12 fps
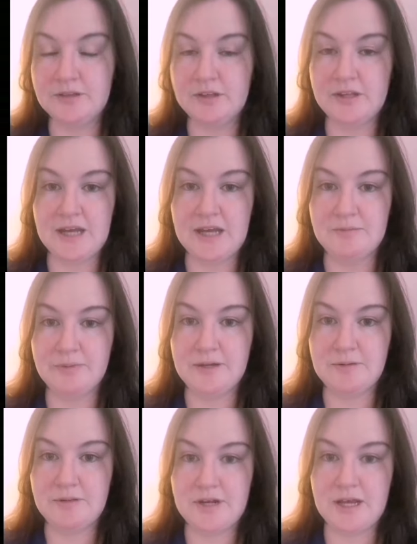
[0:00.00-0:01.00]
that they hadn't
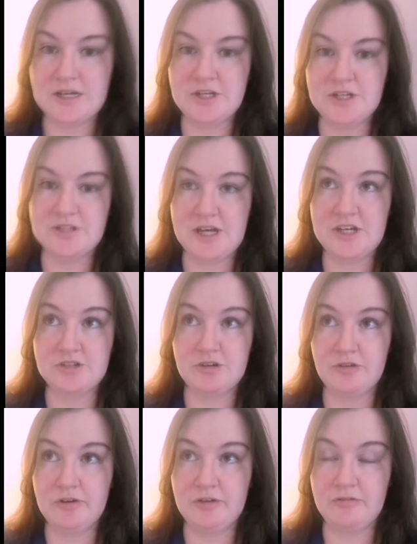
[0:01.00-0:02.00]
played with in ages, I just
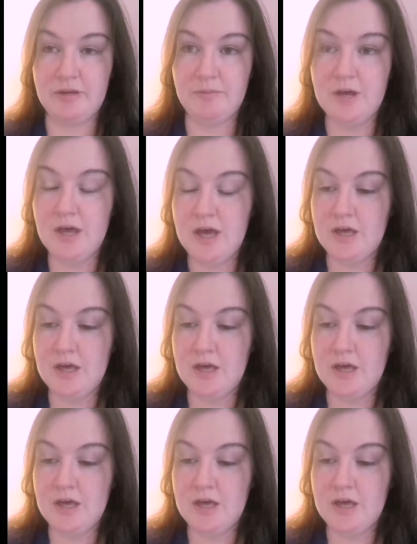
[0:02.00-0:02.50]
got rid of them.